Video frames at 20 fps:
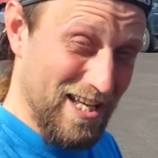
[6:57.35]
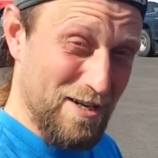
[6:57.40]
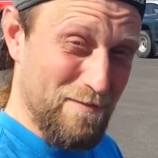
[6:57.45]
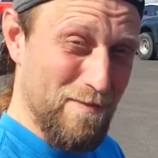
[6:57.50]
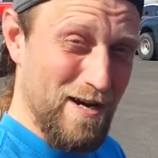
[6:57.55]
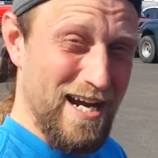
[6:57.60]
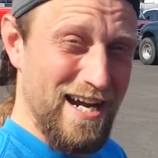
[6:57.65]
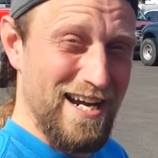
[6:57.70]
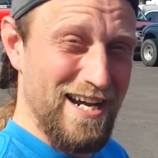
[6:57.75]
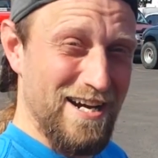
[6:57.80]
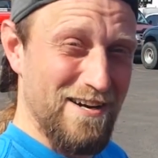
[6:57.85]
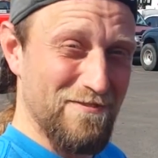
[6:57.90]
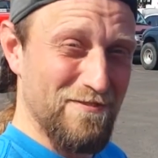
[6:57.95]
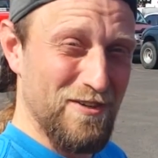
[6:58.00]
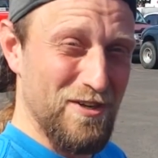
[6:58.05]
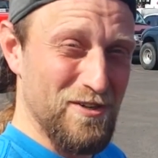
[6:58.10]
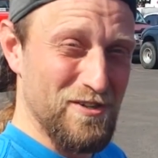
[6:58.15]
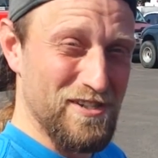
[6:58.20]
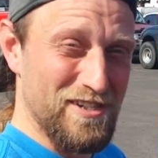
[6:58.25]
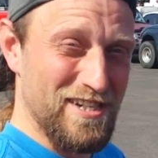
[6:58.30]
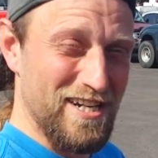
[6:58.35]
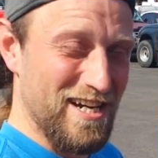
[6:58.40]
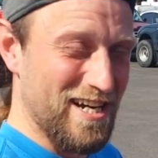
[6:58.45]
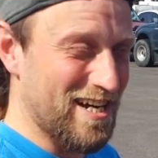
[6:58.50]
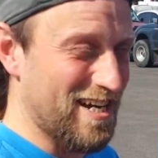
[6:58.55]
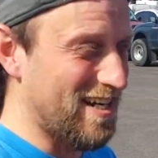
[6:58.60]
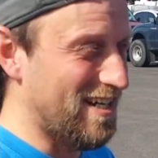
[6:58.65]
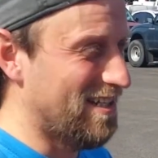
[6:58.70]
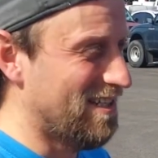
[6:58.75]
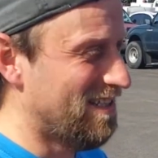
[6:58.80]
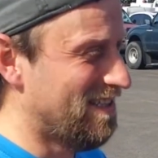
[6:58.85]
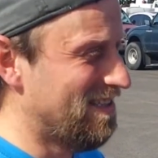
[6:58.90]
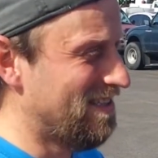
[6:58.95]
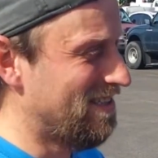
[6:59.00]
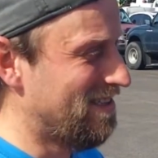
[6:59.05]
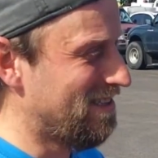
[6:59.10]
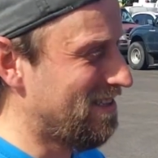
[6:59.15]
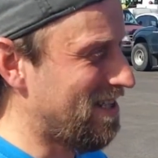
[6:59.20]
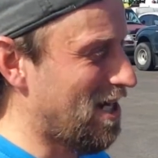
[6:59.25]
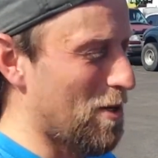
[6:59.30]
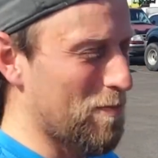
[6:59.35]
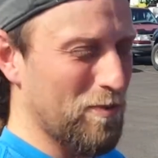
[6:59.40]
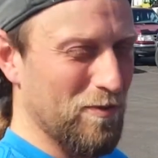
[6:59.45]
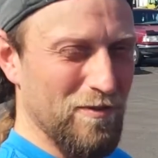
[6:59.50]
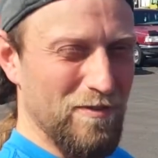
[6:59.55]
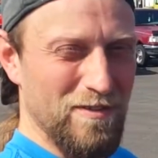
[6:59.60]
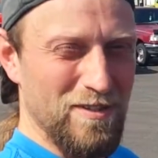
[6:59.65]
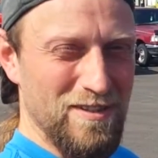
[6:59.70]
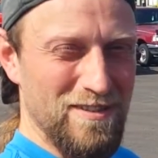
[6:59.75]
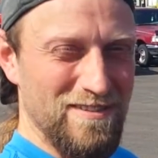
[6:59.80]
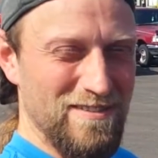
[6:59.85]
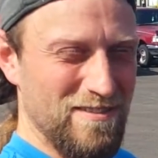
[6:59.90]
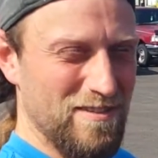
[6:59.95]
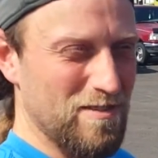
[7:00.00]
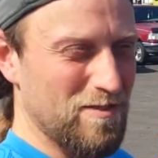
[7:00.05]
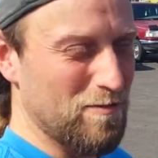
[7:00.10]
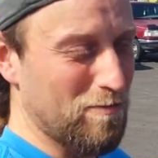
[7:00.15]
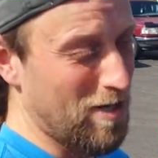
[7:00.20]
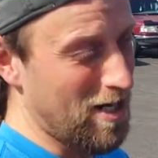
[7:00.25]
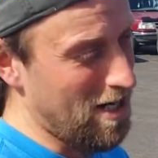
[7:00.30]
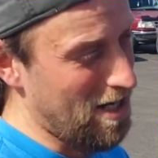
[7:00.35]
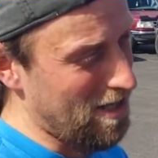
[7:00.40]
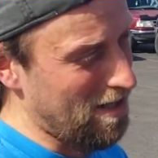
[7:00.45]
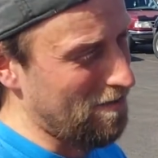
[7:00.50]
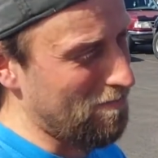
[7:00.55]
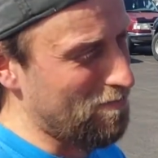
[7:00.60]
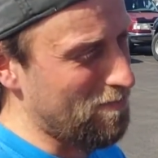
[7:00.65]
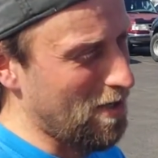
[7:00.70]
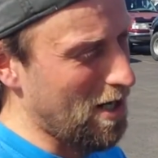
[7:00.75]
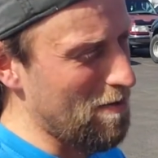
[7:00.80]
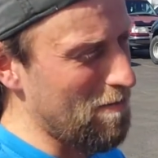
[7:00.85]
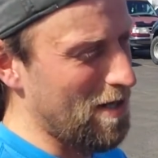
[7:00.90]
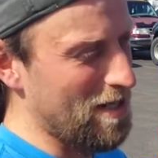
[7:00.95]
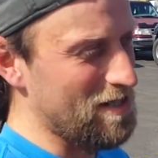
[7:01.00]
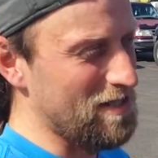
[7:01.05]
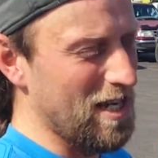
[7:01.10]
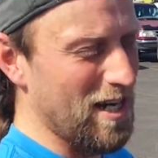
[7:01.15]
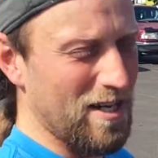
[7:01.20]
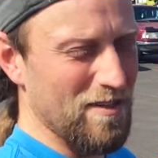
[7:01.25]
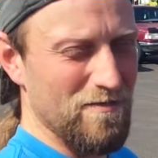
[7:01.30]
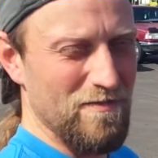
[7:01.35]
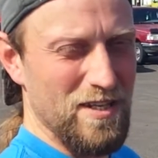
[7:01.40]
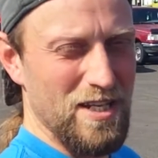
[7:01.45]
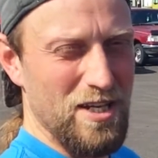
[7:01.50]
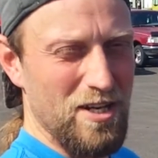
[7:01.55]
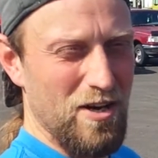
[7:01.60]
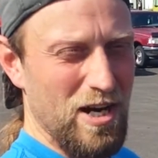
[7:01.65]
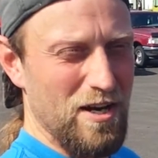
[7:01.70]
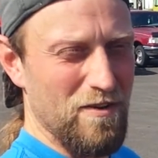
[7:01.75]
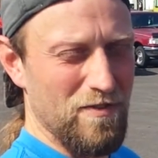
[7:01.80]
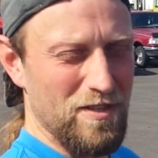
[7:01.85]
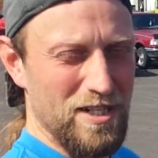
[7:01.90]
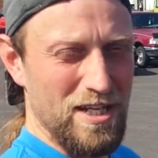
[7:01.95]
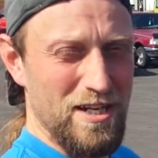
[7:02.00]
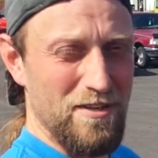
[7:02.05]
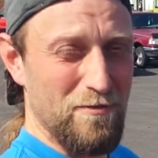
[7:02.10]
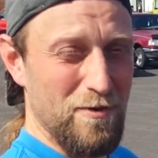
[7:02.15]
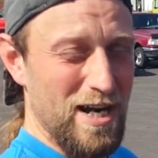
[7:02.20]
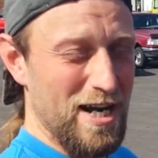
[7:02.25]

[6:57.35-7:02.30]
like my first couple, well, probably my second video I ever done of